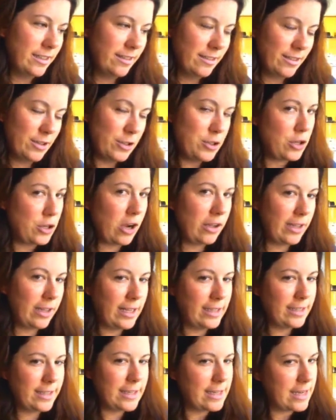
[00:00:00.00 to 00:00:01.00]
the
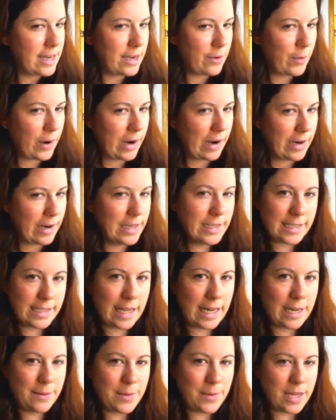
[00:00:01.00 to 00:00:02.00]
Shawlette's knitwear. It's
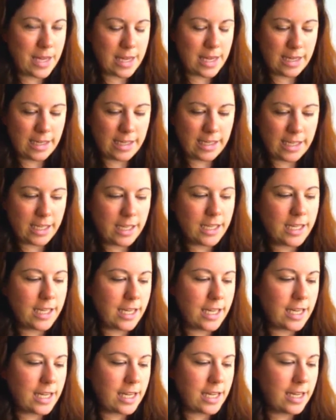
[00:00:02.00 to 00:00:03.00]
got to be
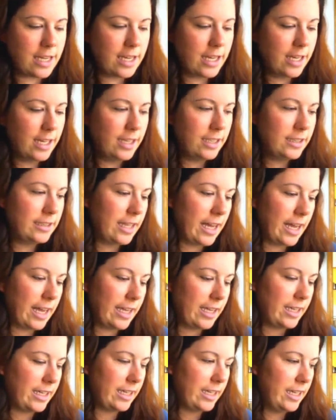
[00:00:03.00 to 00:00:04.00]
geeky,
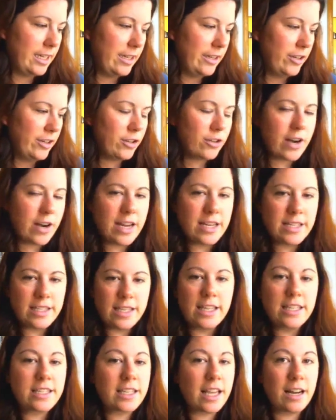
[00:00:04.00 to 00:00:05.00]
like crazy.
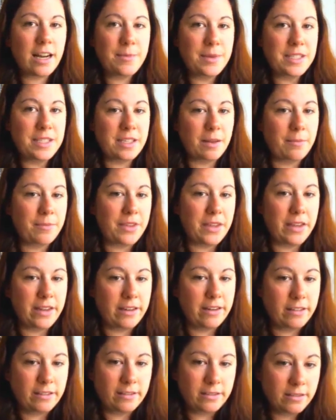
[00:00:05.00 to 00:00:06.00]
It's got to be
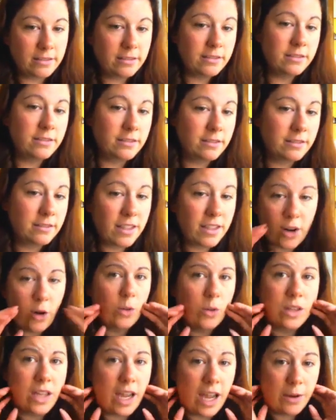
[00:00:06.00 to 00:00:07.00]
something that
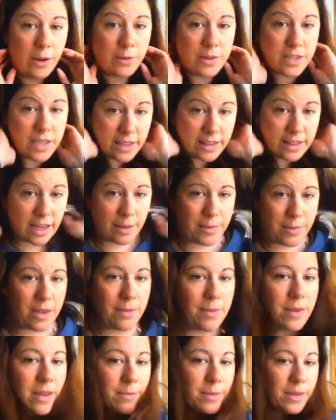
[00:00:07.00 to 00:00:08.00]
only I would knit that
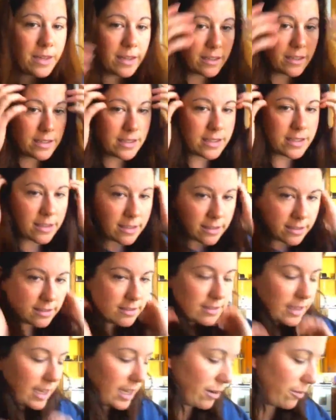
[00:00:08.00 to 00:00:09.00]
baby, because
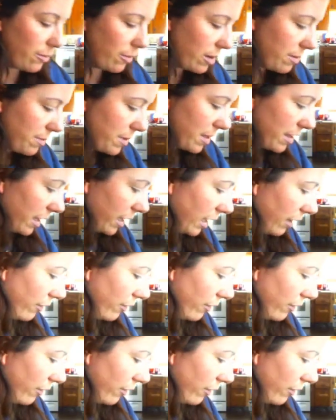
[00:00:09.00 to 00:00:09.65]
I don't want to be like